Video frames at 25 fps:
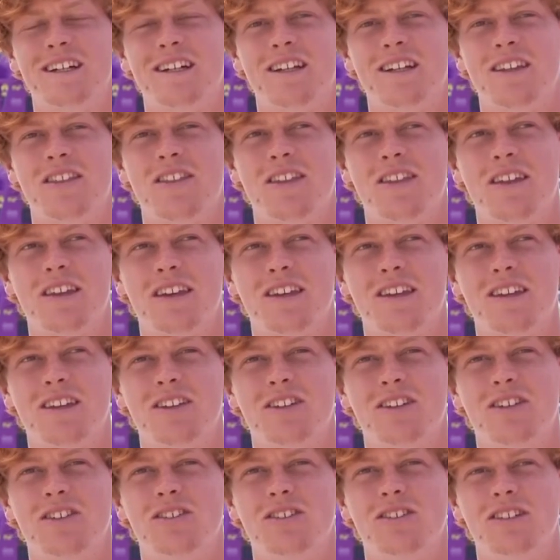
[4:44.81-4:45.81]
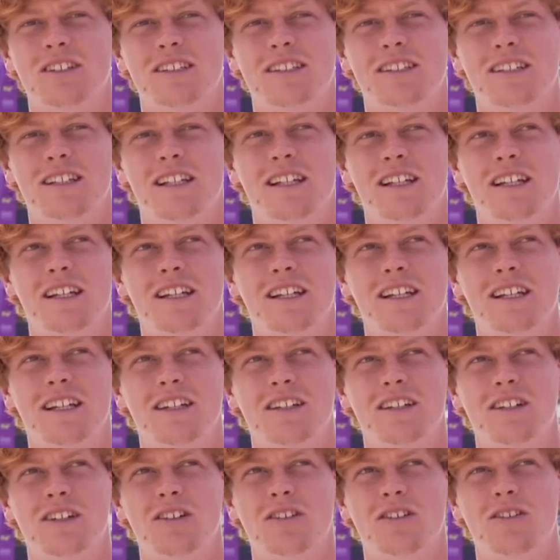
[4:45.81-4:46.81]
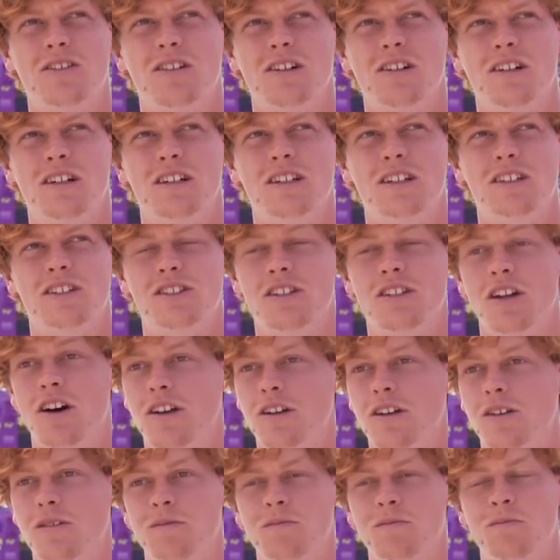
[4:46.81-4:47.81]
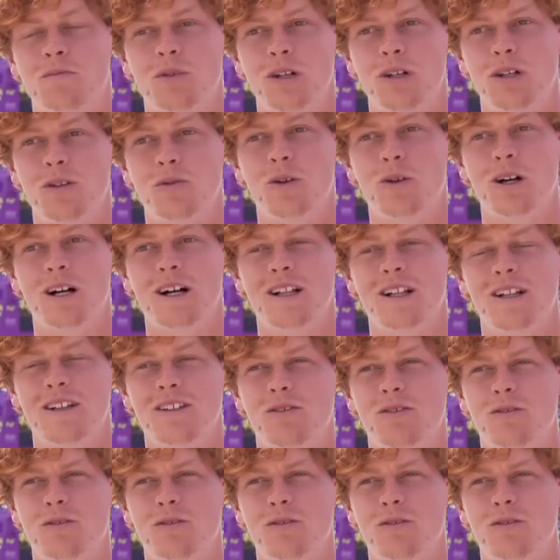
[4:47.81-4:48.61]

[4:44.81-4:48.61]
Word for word: I think you know Italy. You know, uh, starting pretty well.